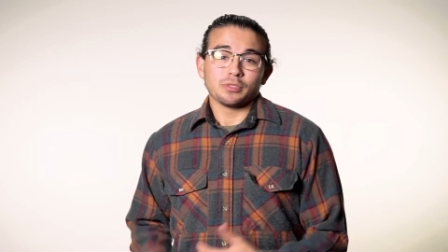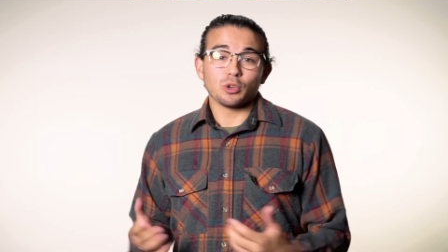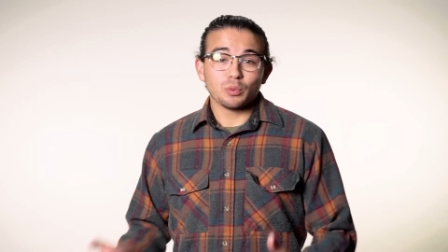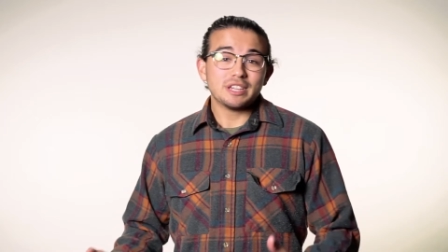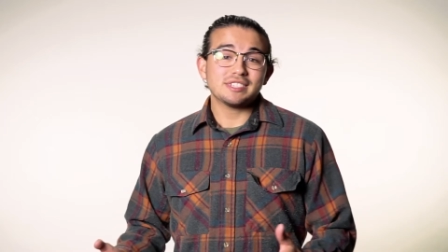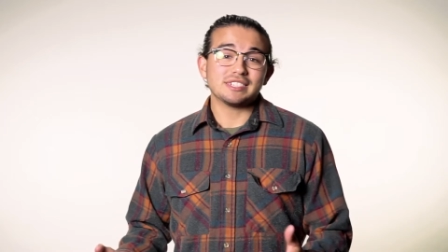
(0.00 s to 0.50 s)

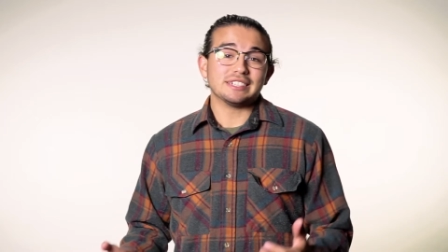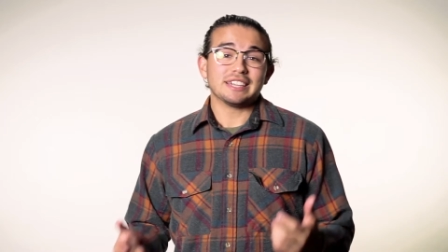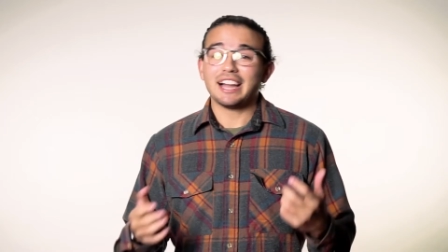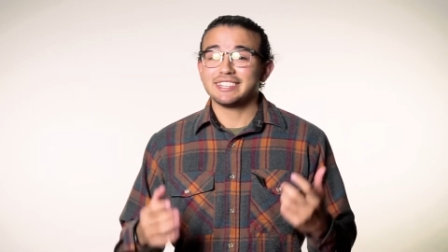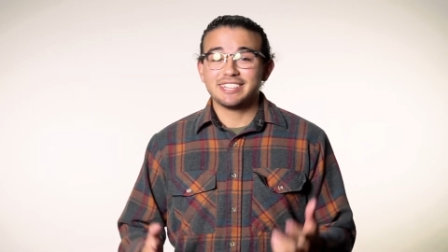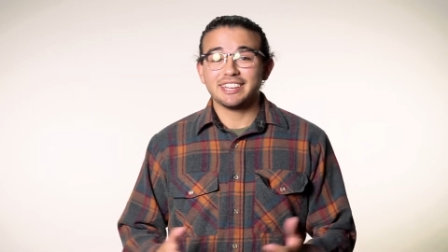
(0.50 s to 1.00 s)
The
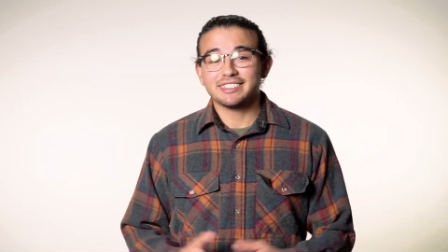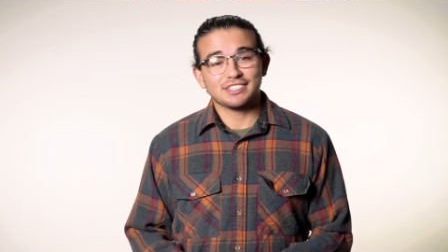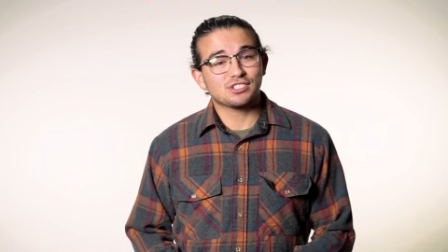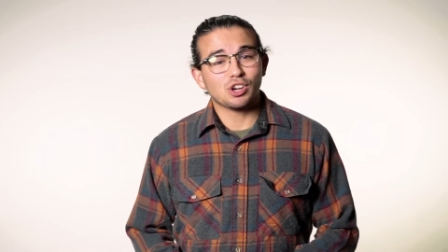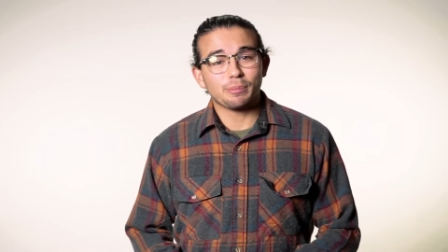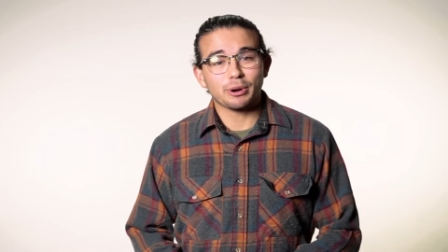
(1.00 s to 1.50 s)
reason I take
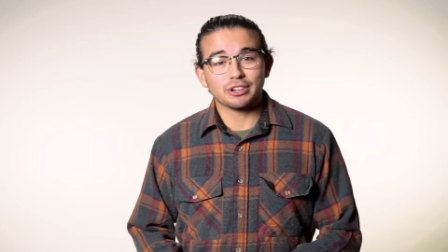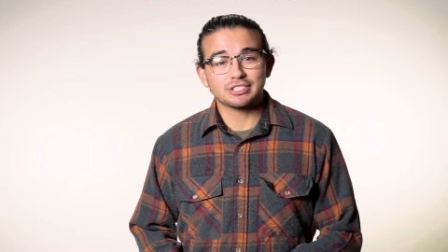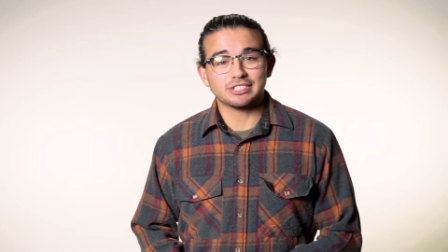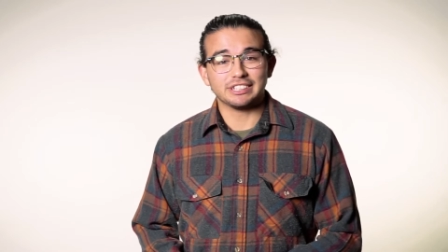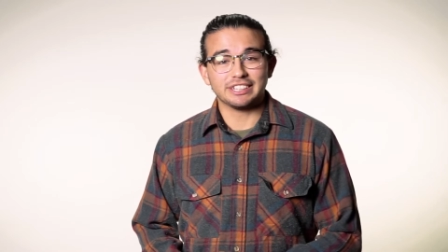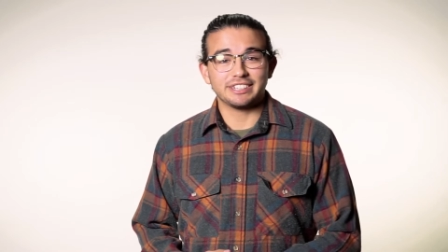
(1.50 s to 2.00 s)
this so
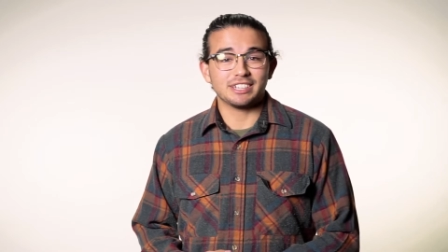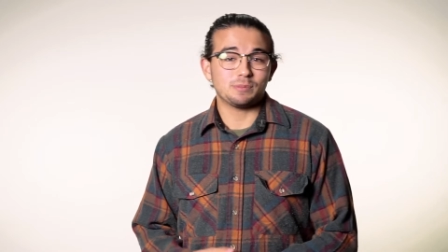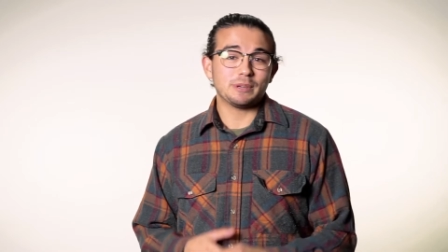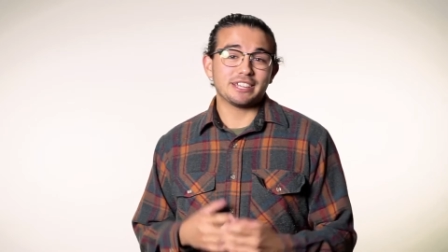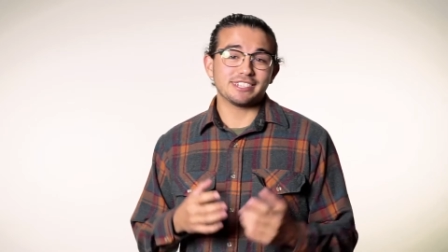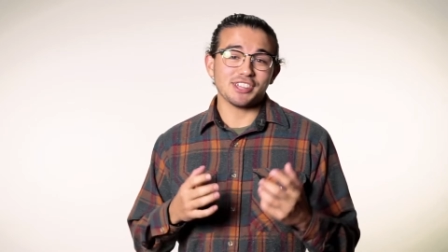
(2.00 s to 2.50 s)
personally is
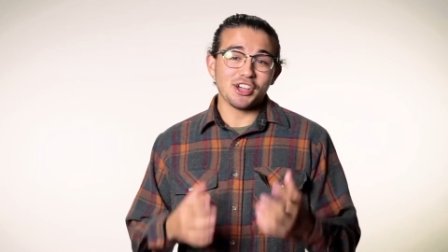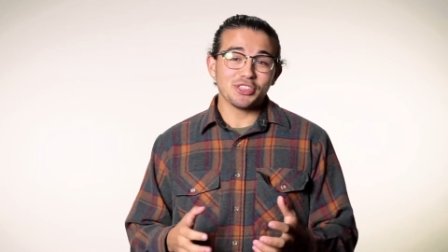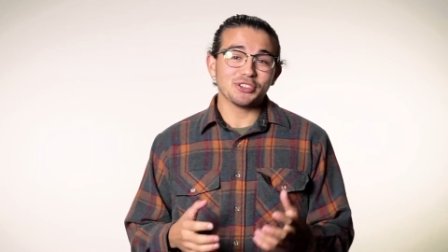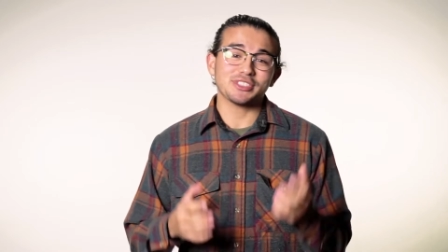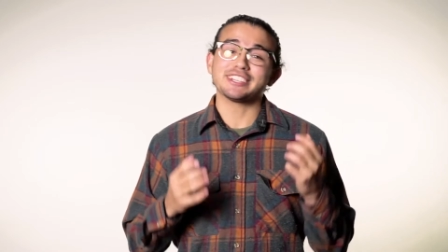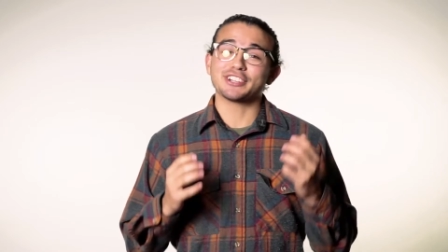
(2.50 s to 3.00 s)
because
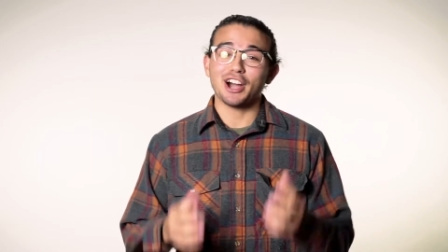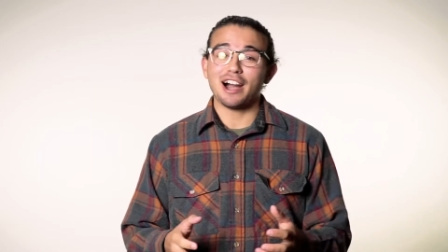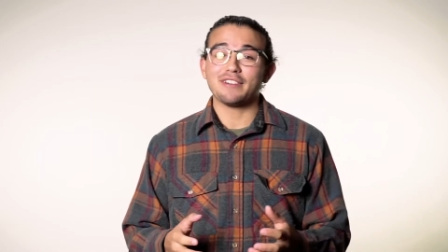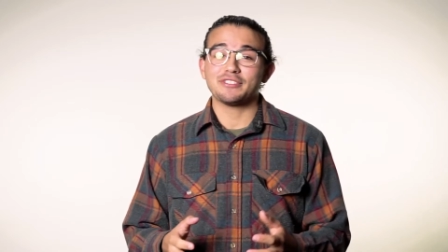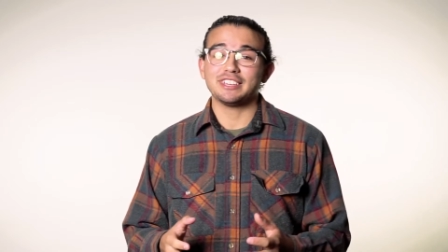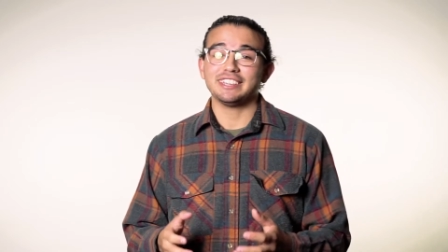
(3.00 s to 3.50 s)
other than
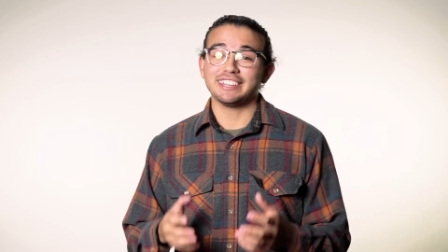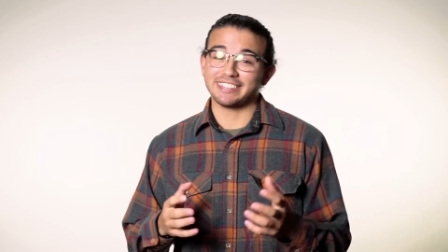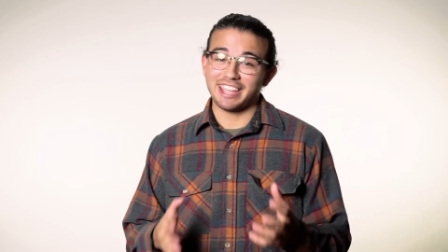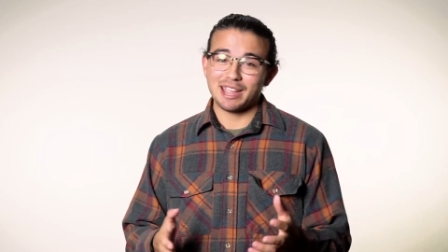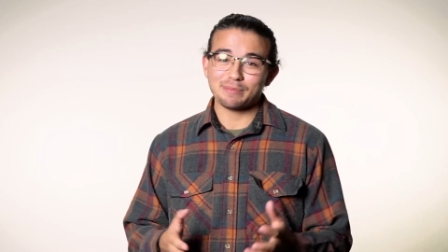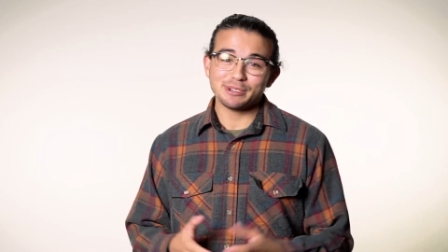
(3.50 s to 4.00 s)
coffee
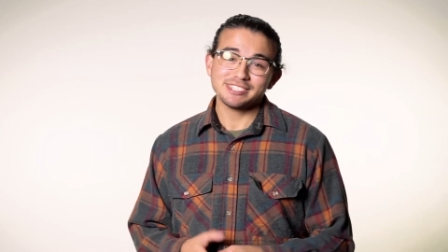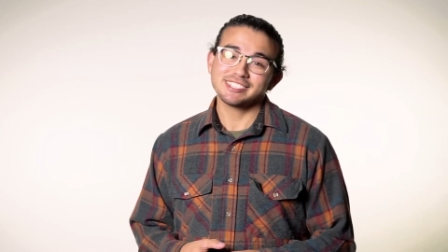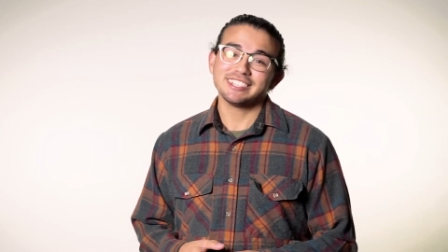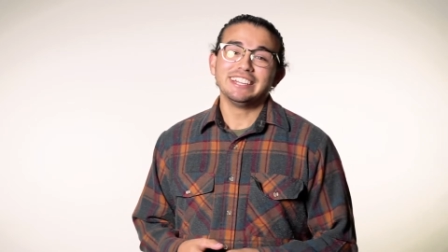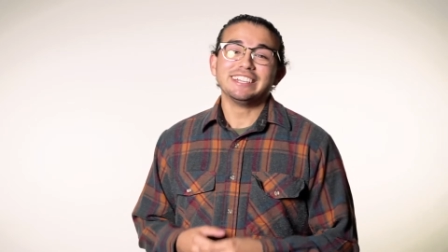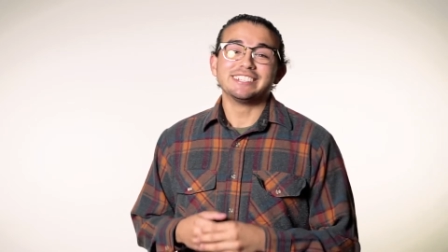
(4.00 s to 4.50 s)
and
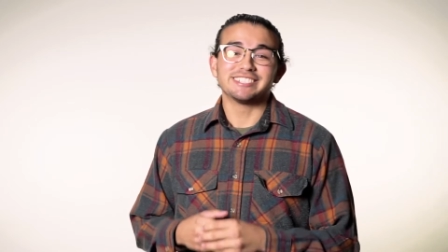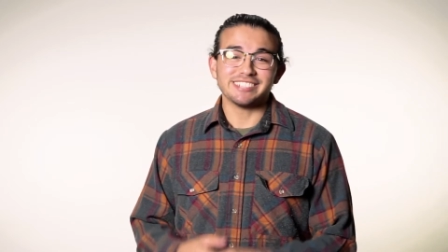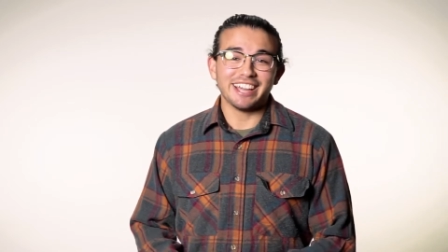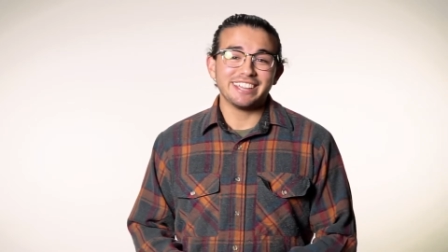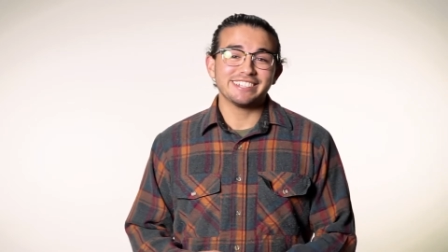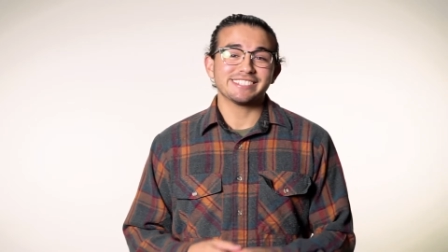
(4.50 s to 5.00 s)
cameras,
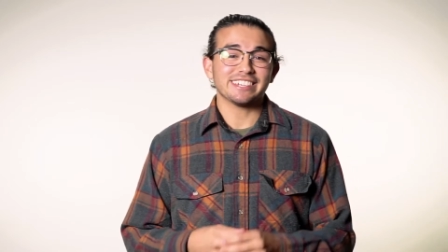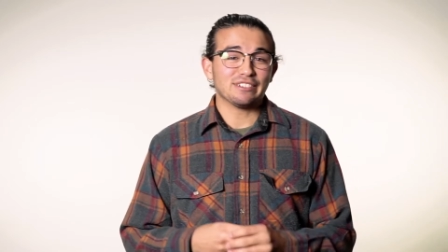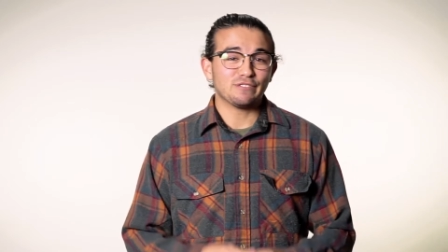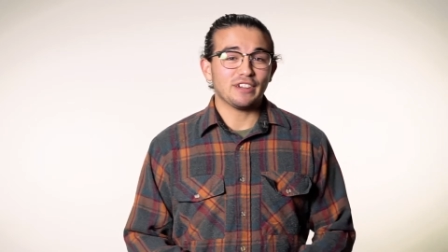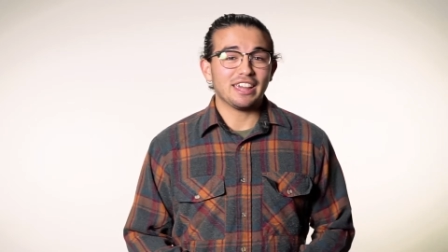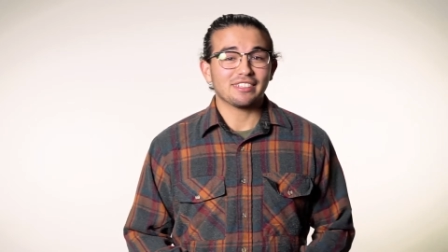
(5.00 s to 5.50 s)
science
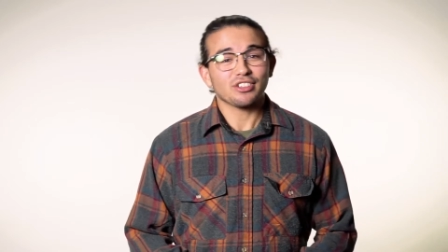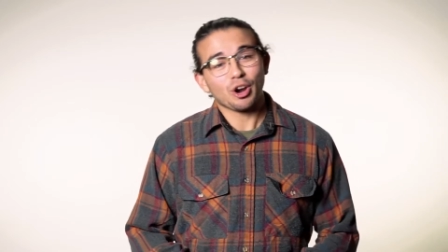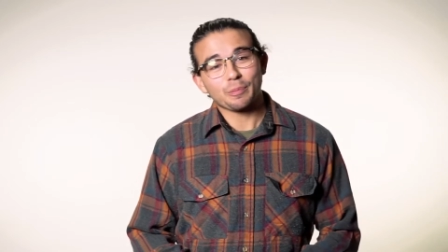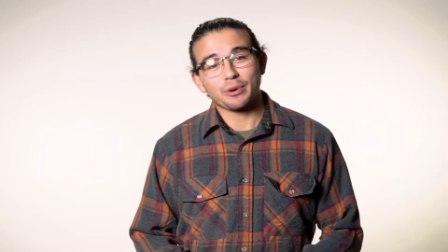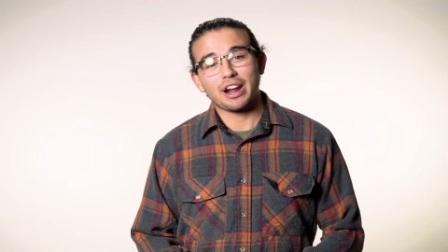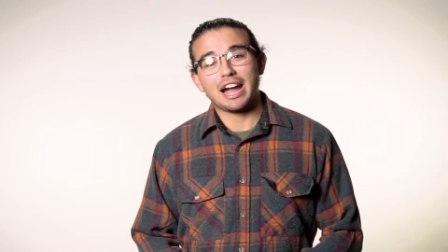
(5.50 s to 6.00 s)
and faith
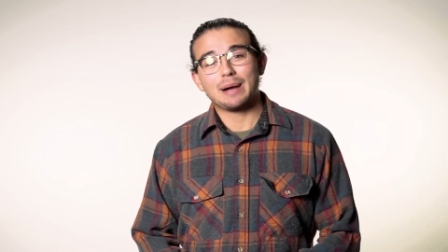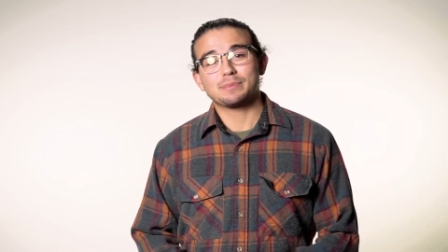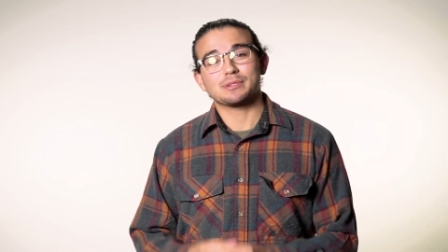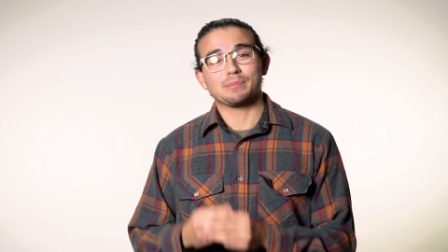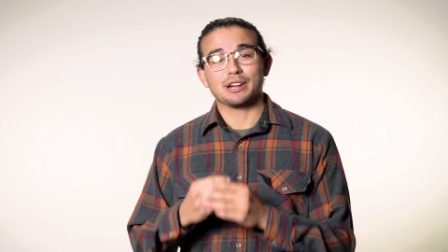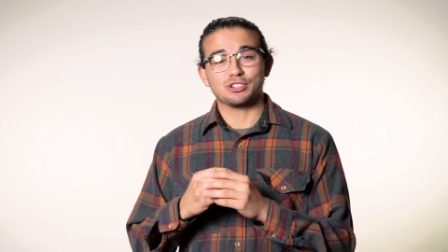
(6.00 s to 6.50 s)
are
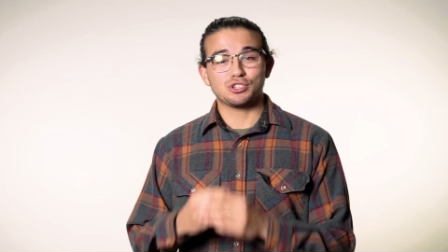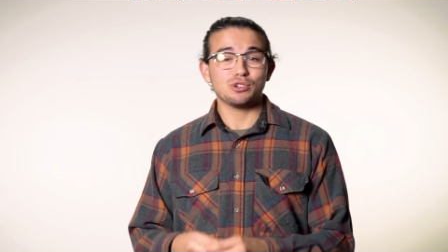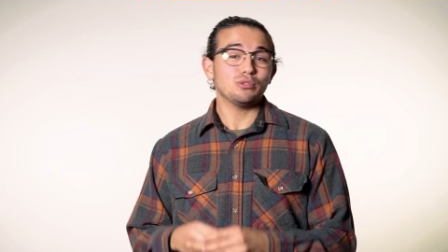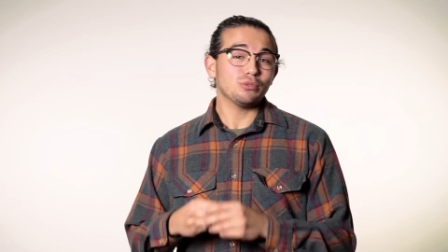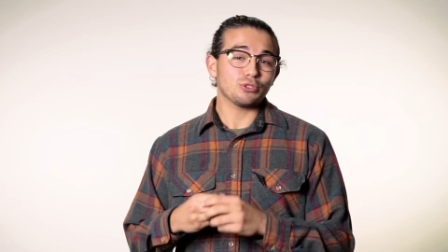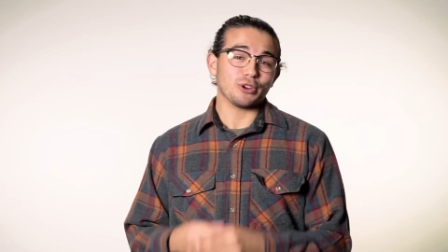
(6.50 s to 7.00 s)
perhaps my
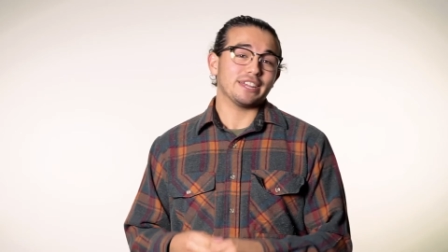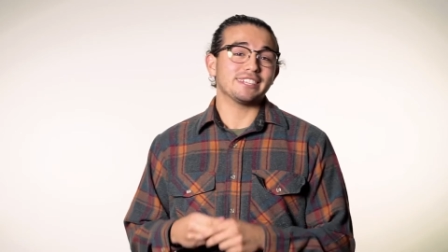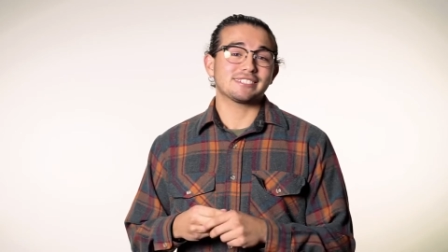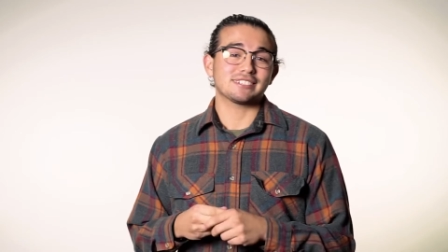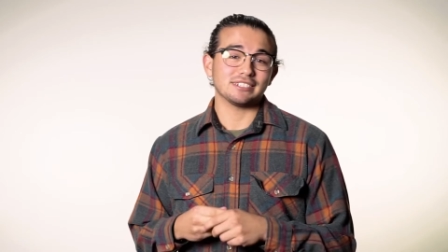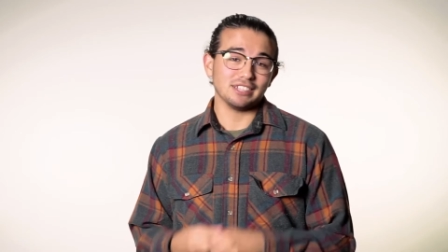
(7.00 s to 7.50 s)
two
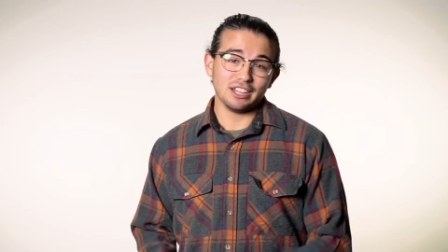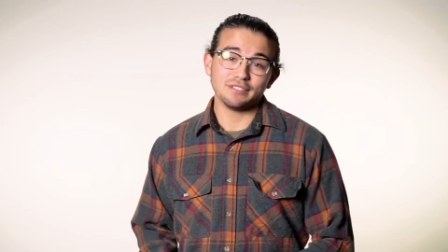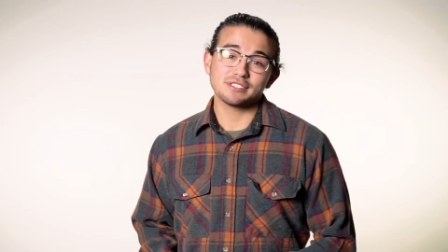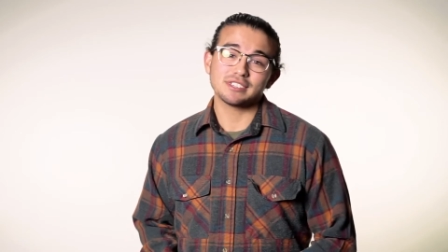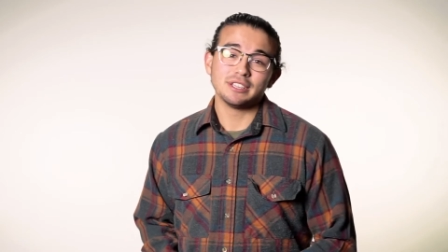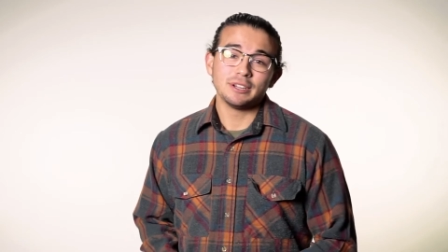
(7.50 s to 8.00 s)
greatest
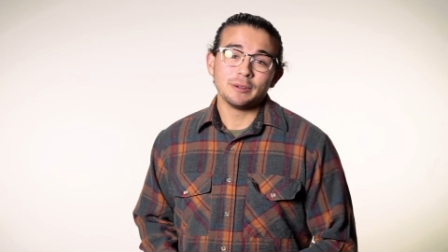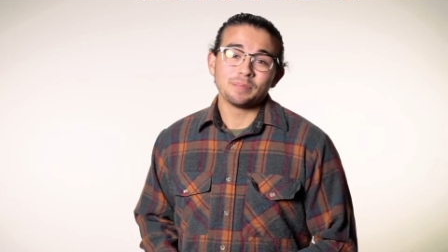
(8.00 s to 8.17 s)
loves.